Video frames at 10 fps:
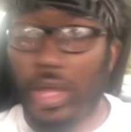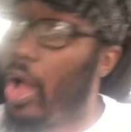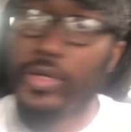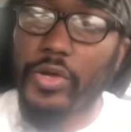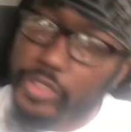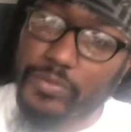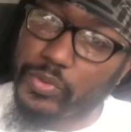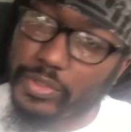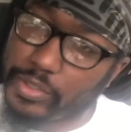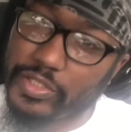Oh no, there's
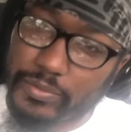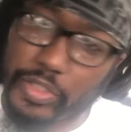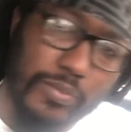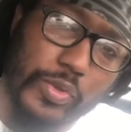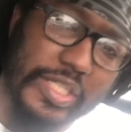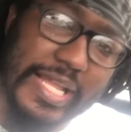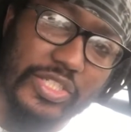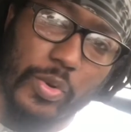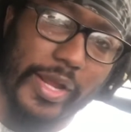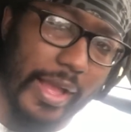more to that
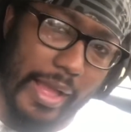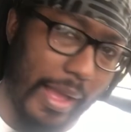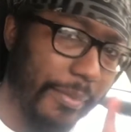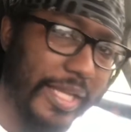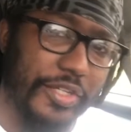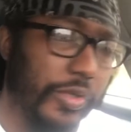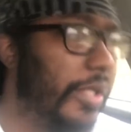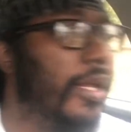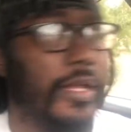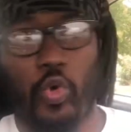story. I'm getting to
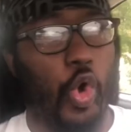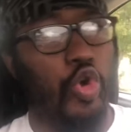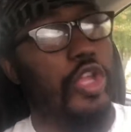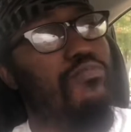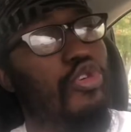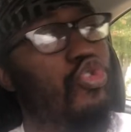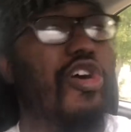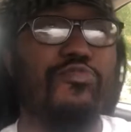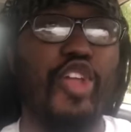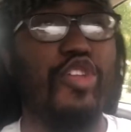it. Oh, he
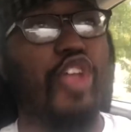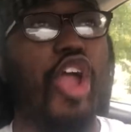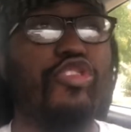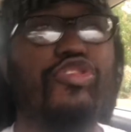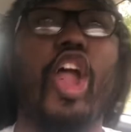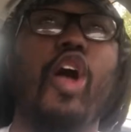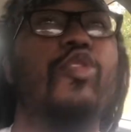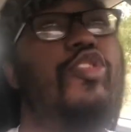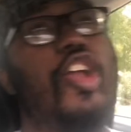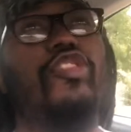blew up Teen Titans
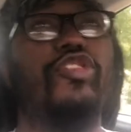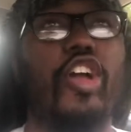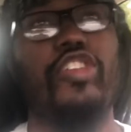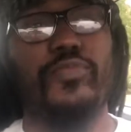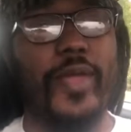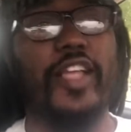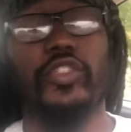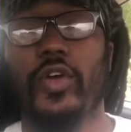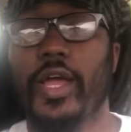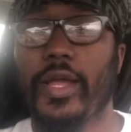Tower. That's nothing
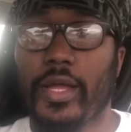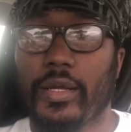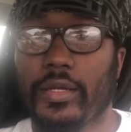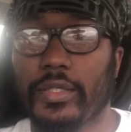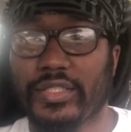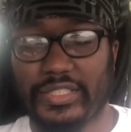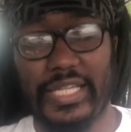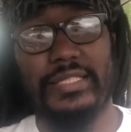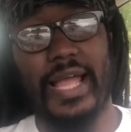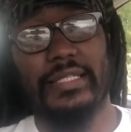special.
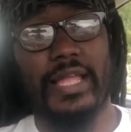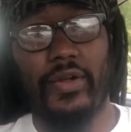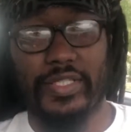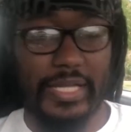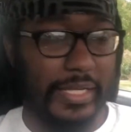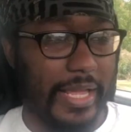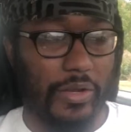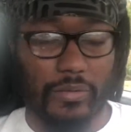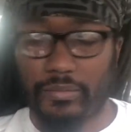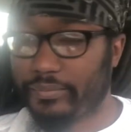Teen Titans Tower in San
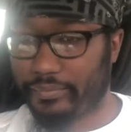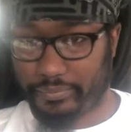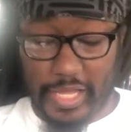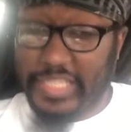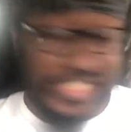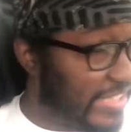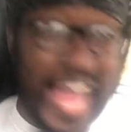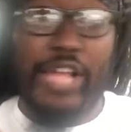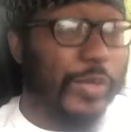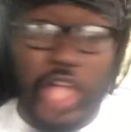Diego.
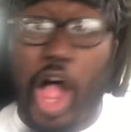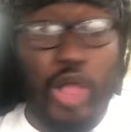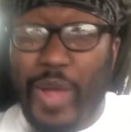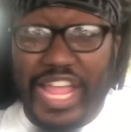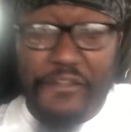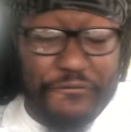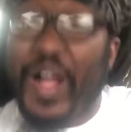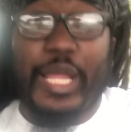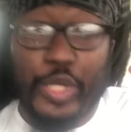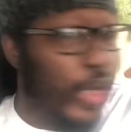Static was all the way in
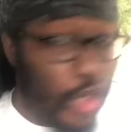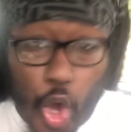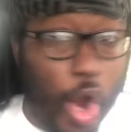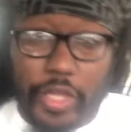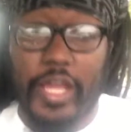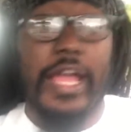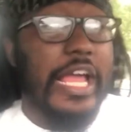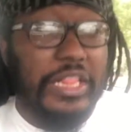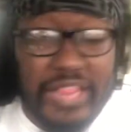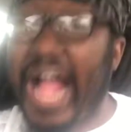fucking New York,
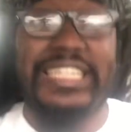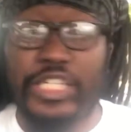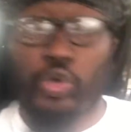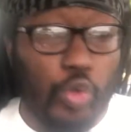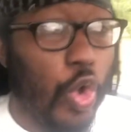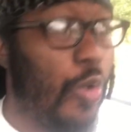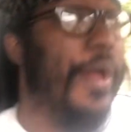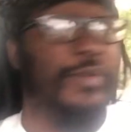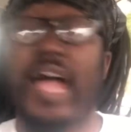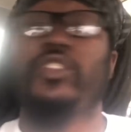locked in a room
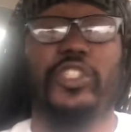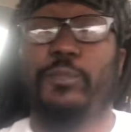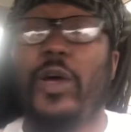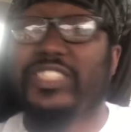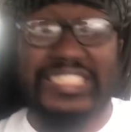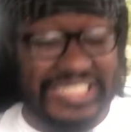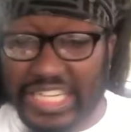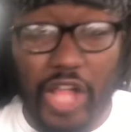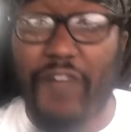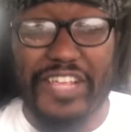that was supposed to
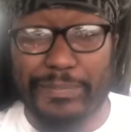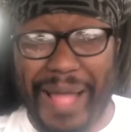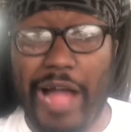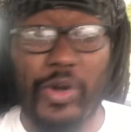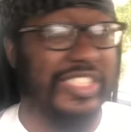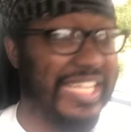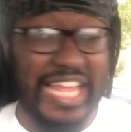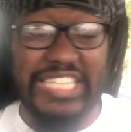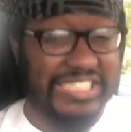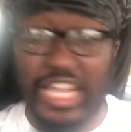seal off his powers, and
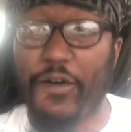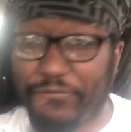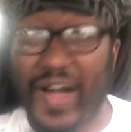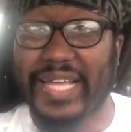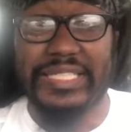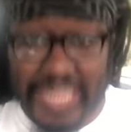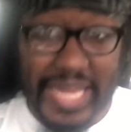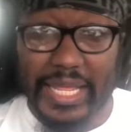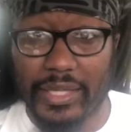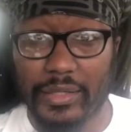he still fucking
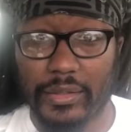did it.